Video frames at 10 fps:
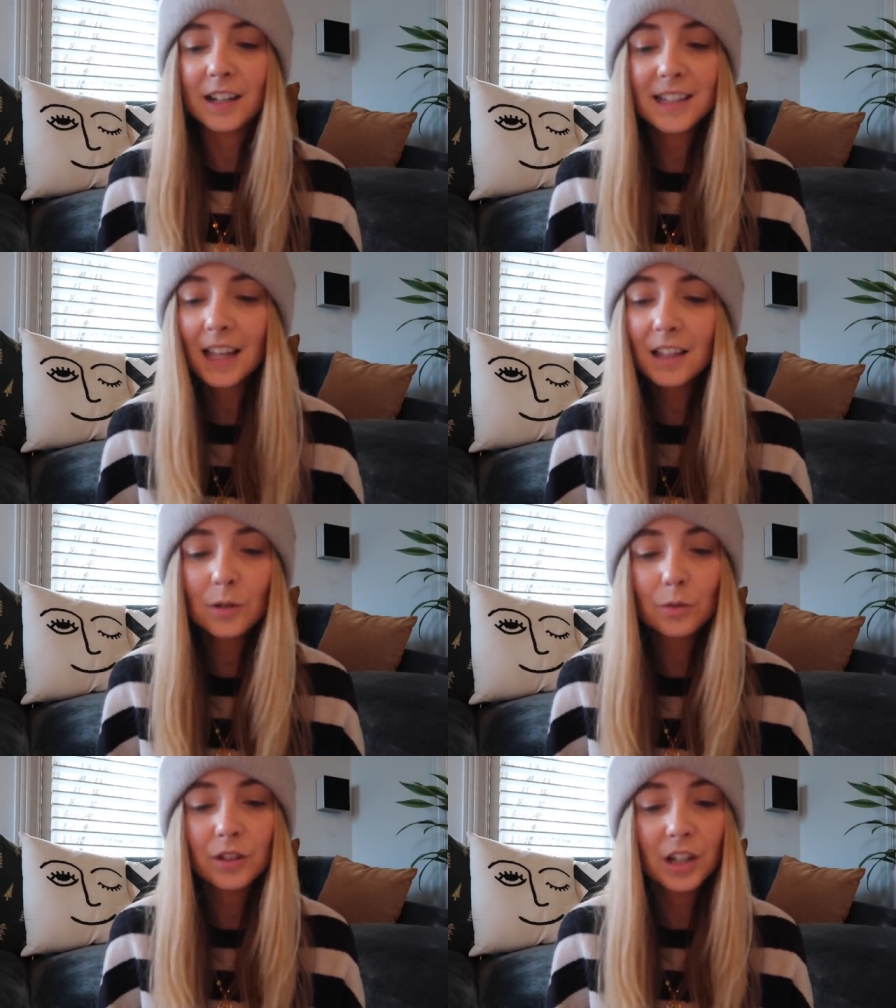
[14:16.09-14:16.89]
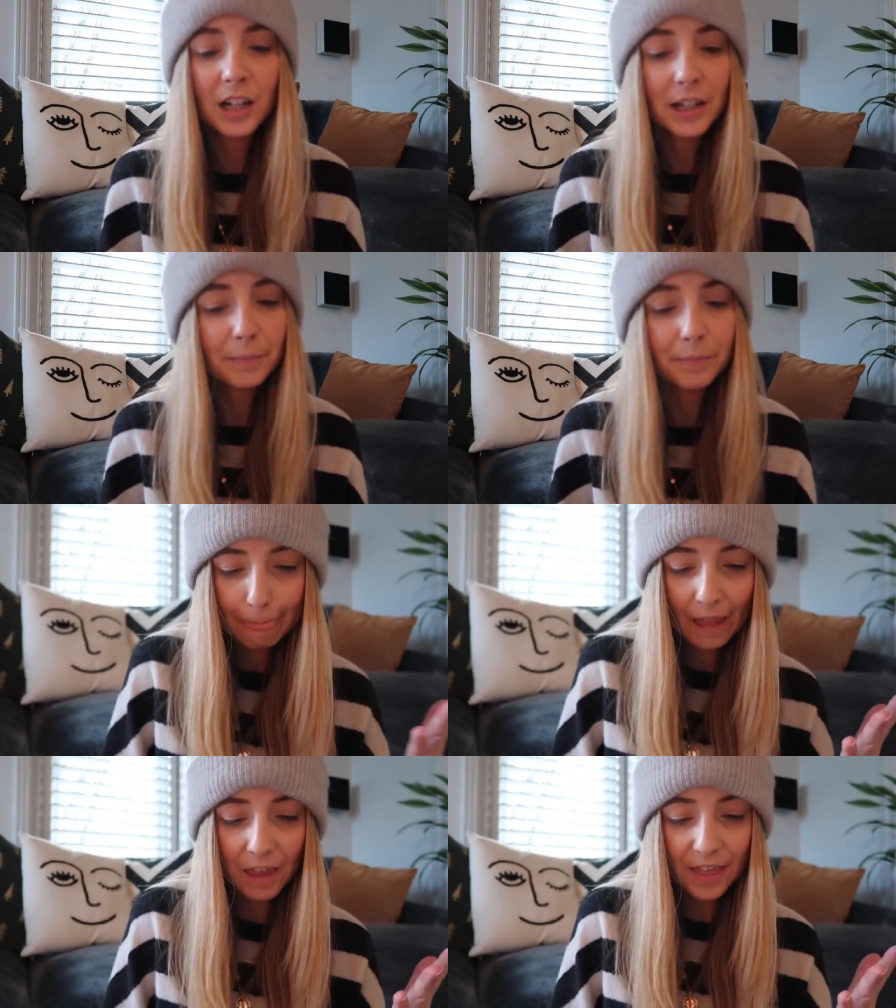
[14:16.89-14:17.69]
I say this all the time,
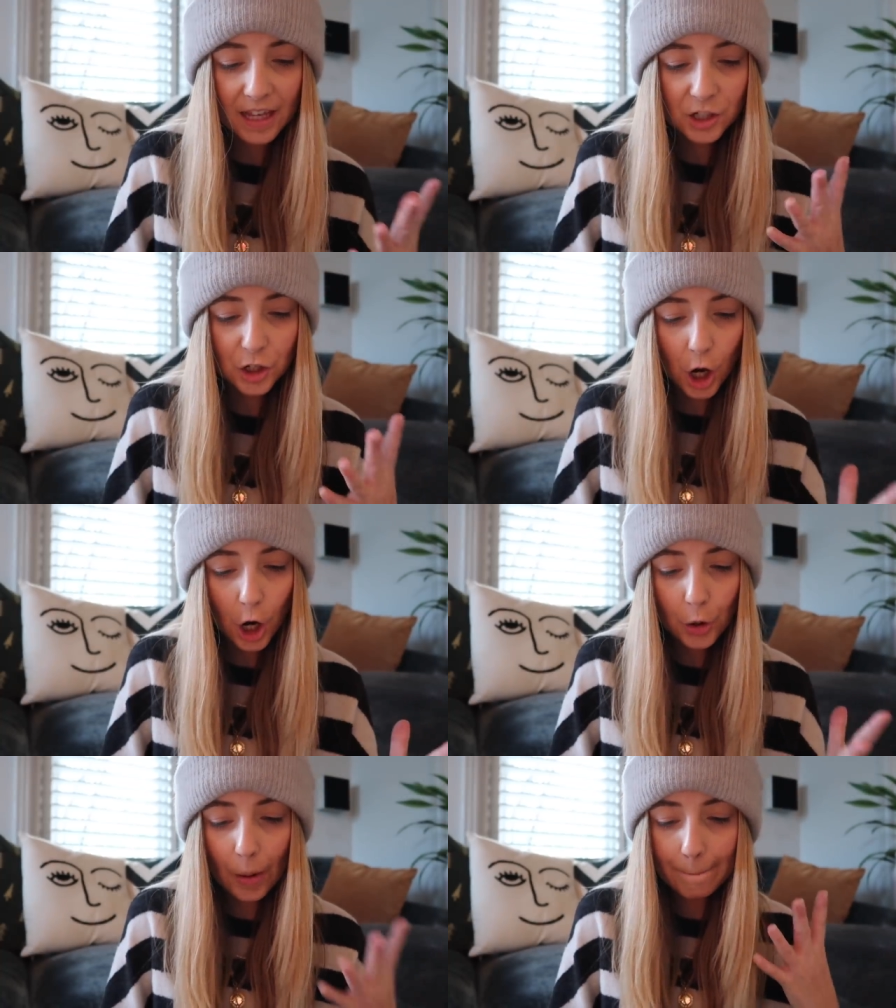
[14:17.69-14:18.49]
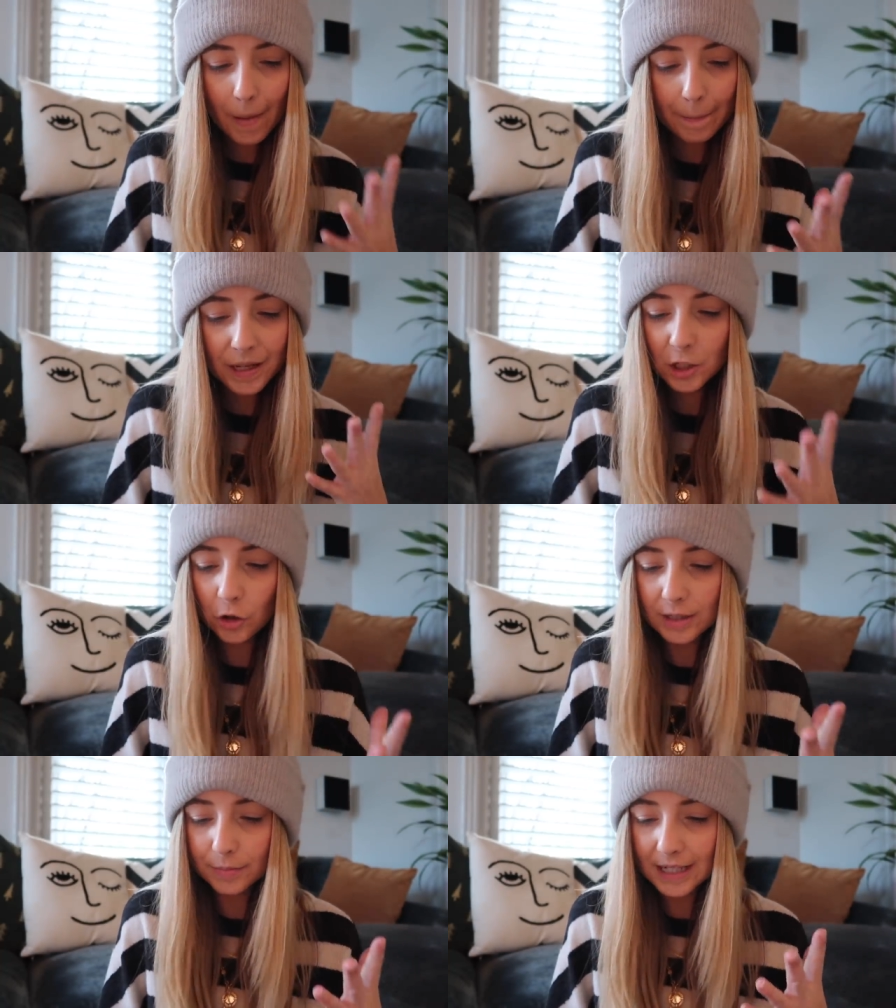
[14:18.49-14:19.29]
there's no Muppets
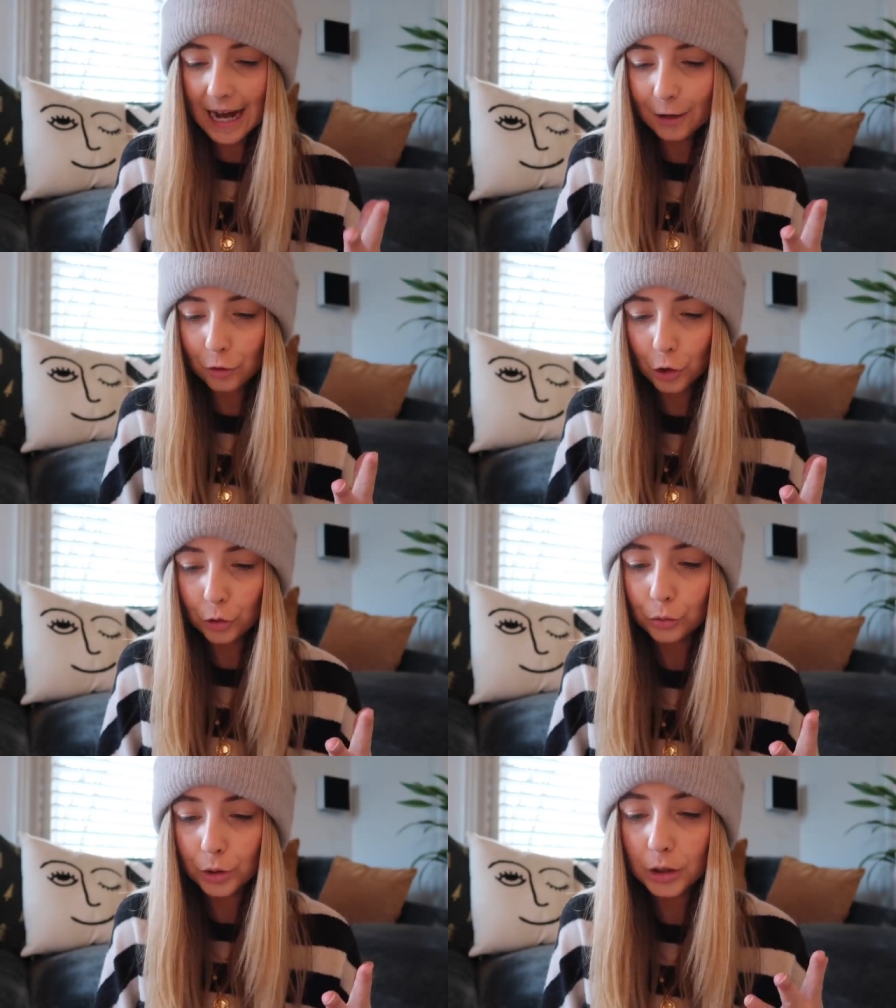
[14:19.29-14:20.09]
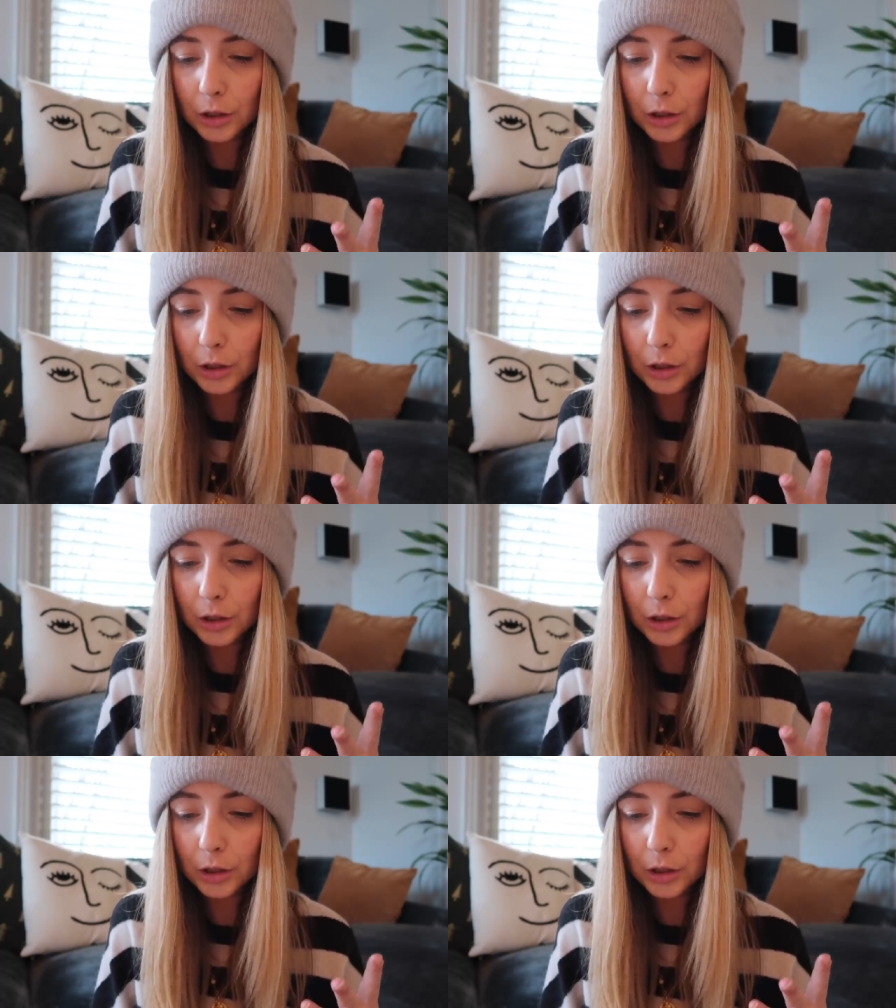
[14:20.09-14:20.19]
Christmas Carol.